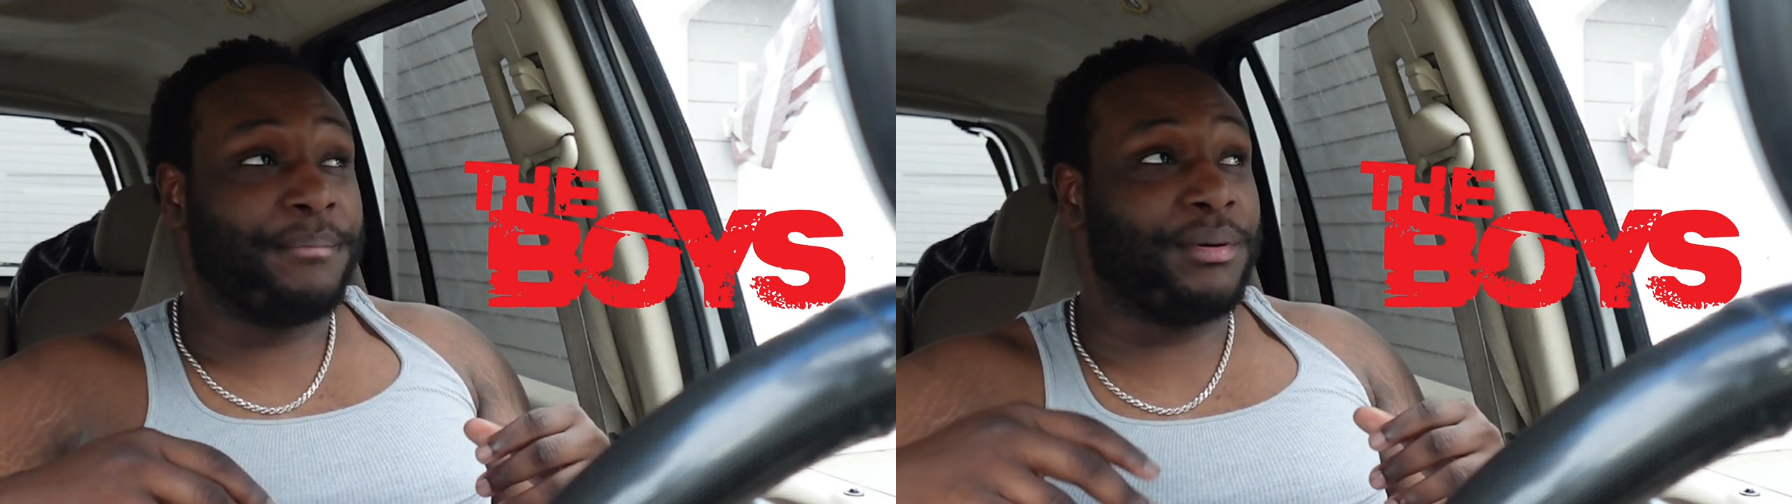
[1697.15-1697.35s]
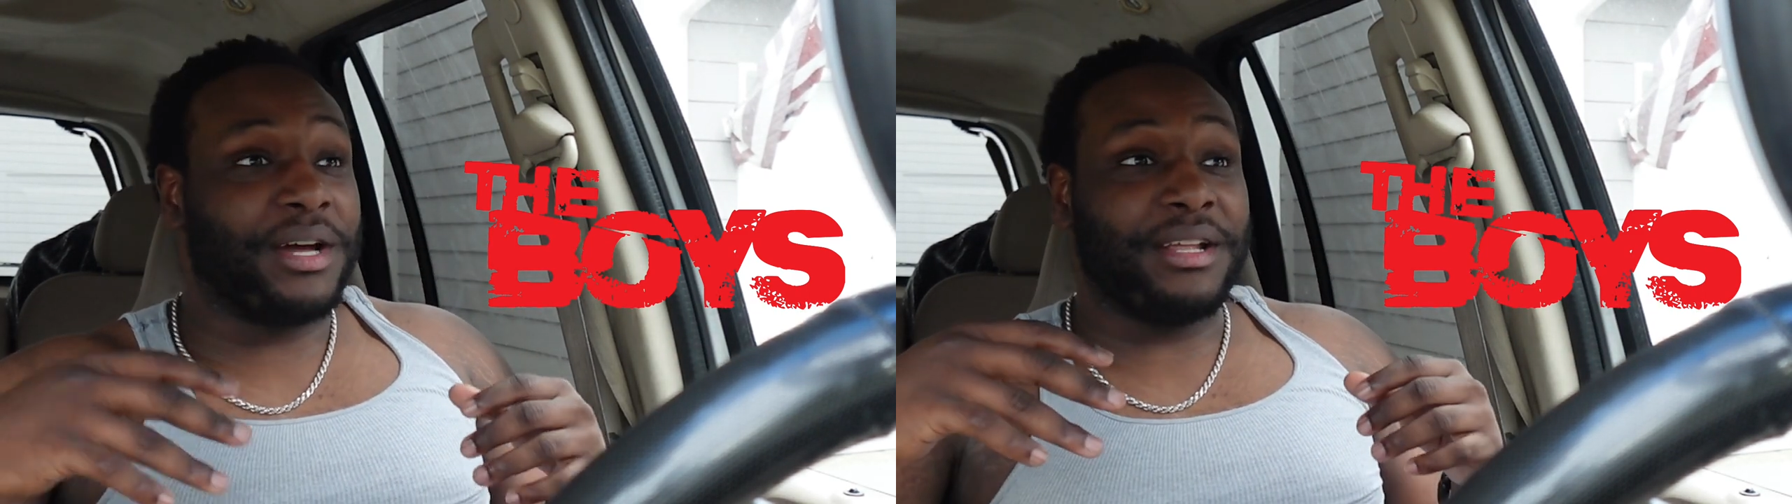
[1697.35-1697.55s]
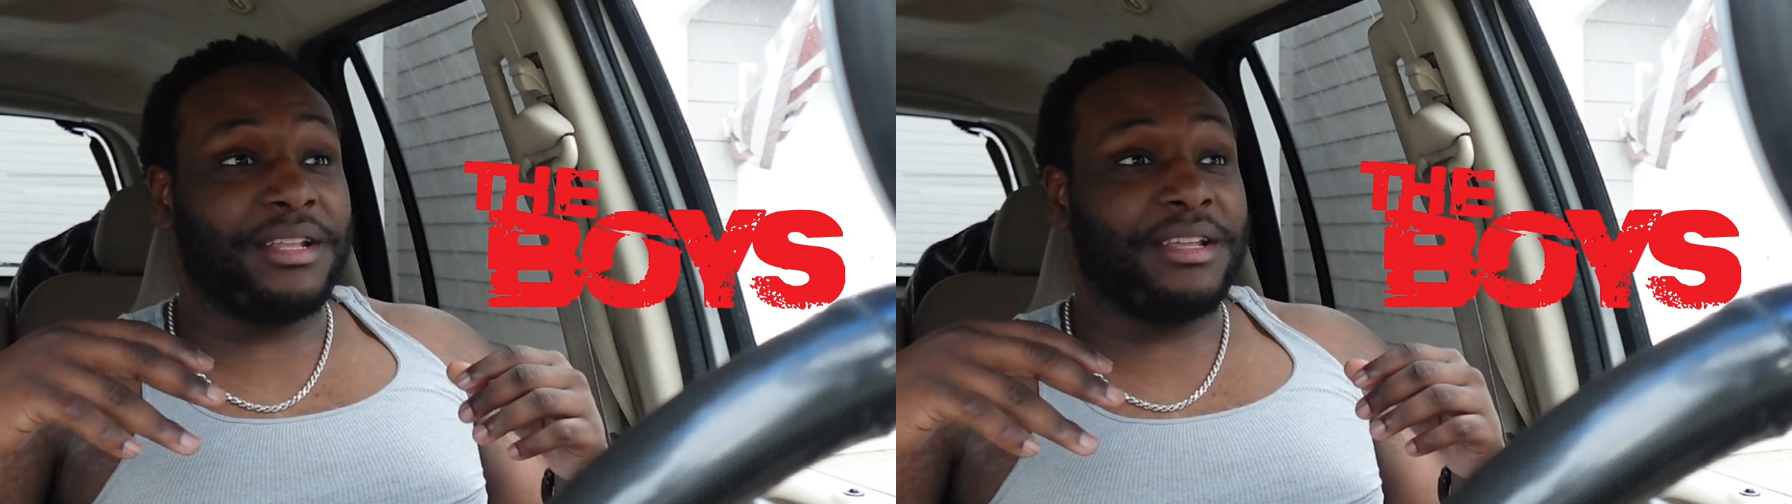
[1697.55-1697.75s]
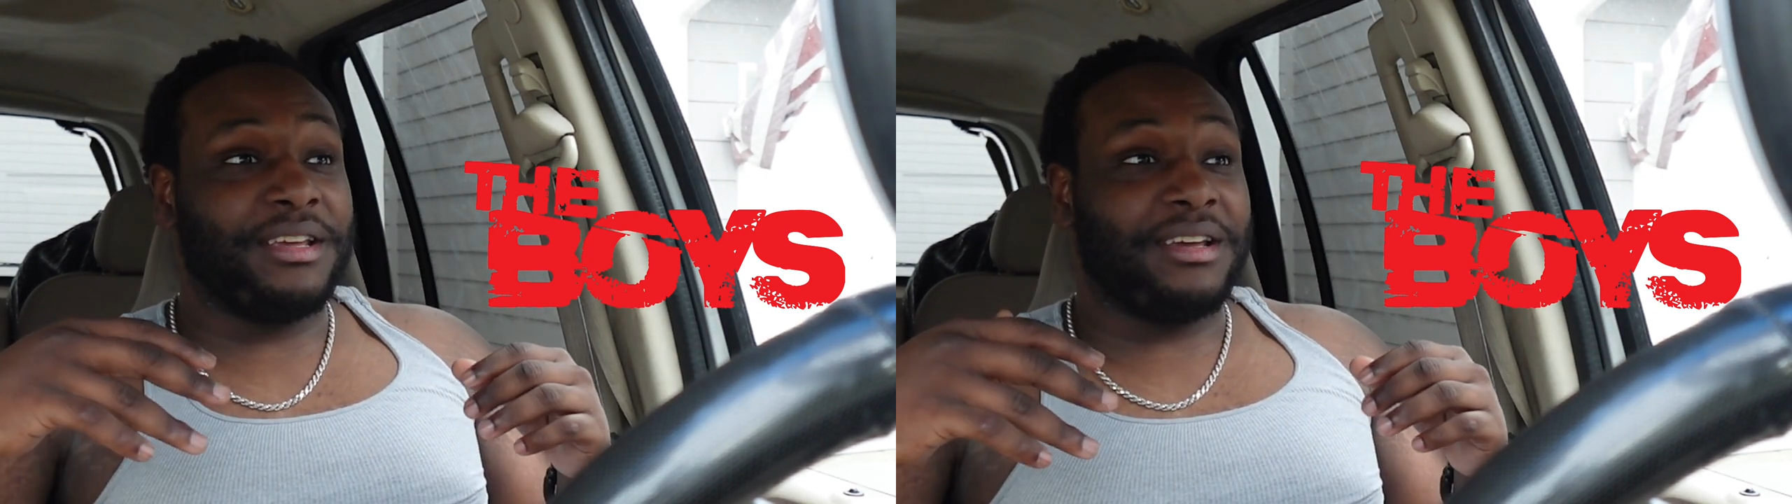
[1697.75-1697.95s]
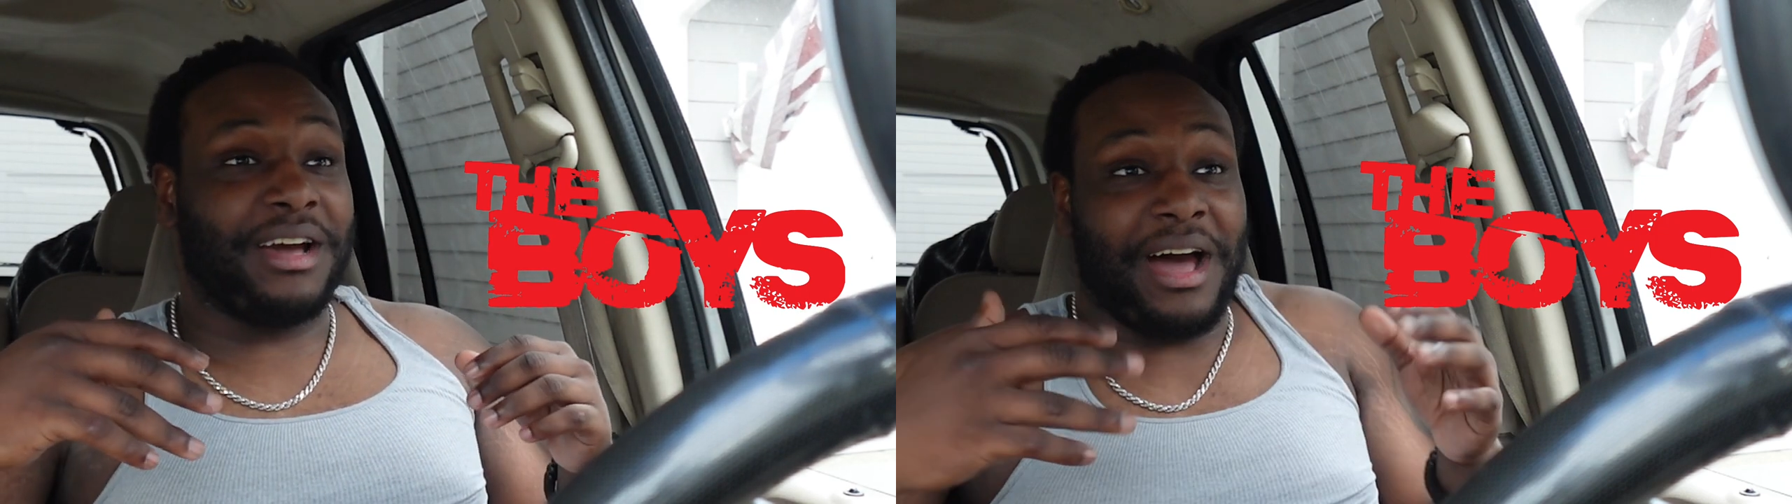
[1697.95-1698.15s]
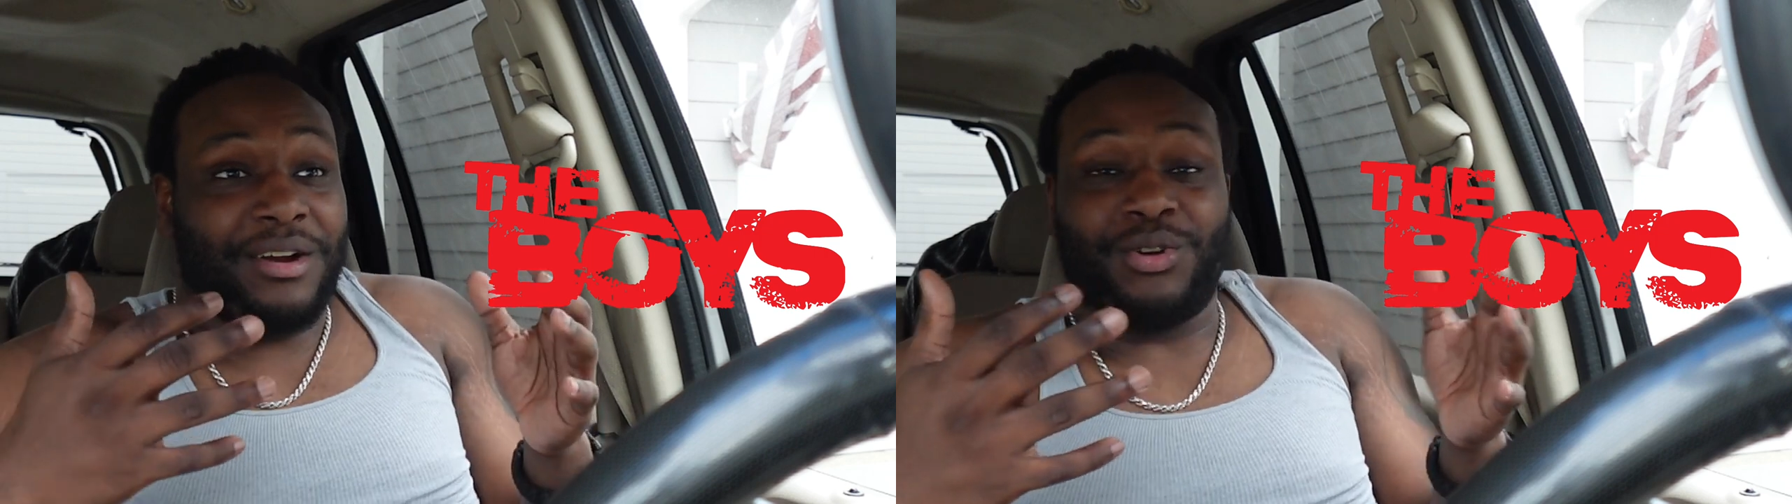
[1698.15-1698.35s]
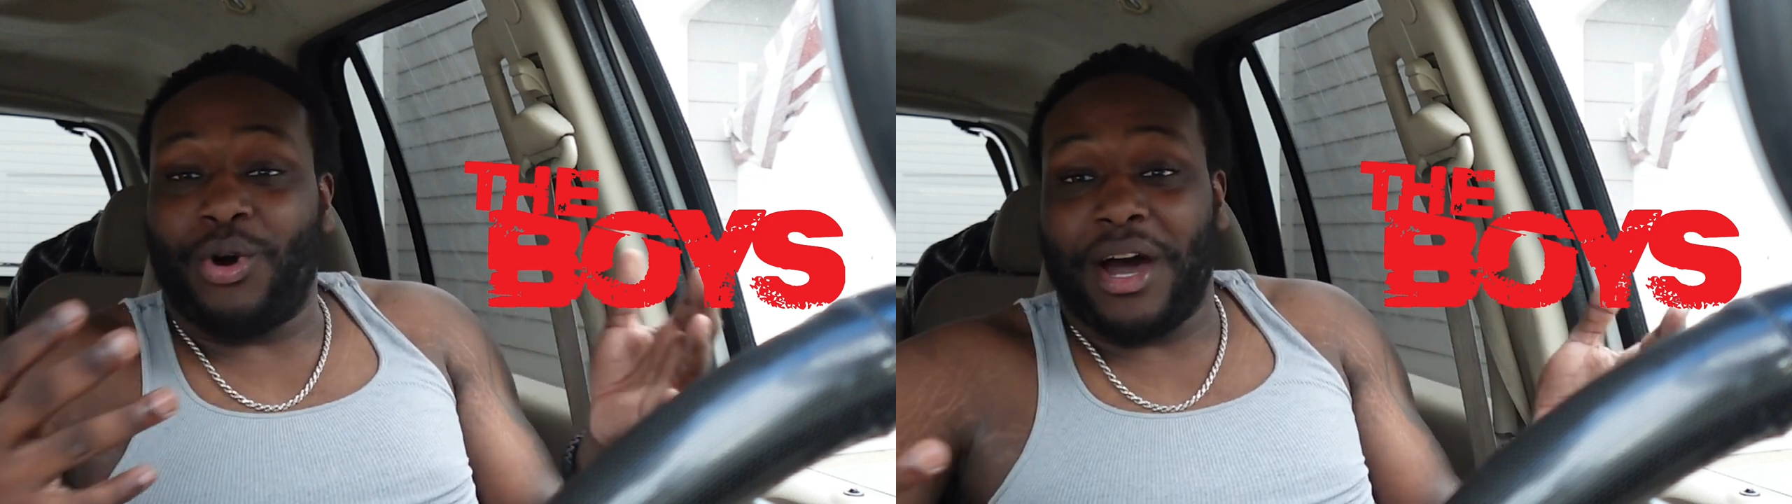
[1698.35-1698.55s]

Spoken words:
but I don't know